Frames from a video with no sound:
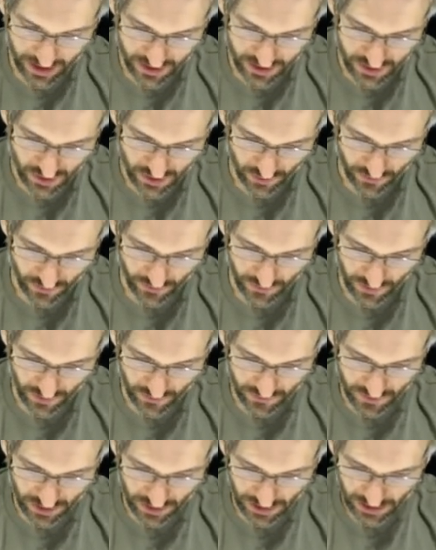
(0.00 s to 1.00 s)
so
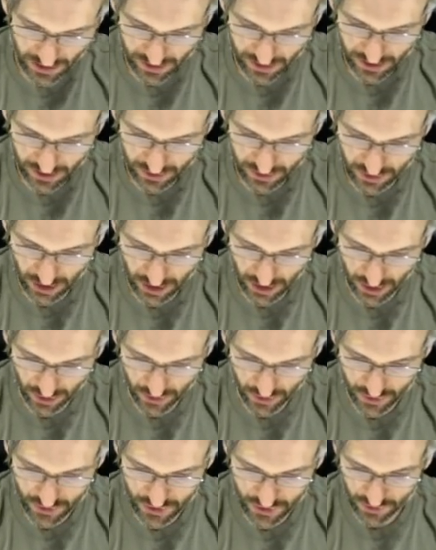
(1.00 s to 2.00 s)

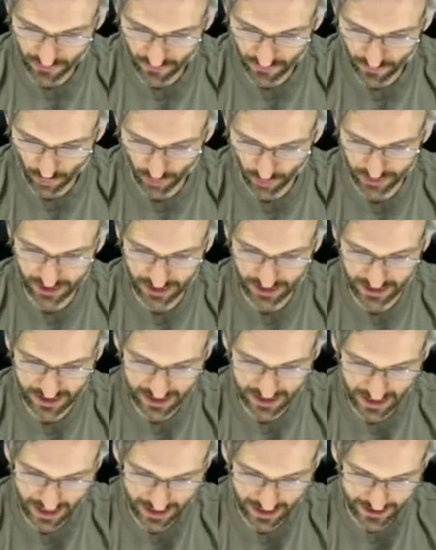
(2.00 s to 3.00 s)

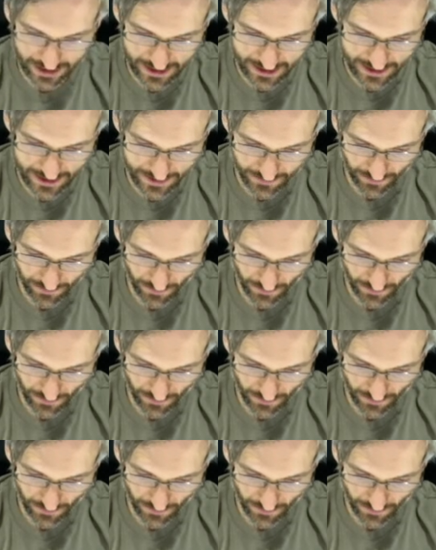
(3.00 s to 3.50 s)
$15.14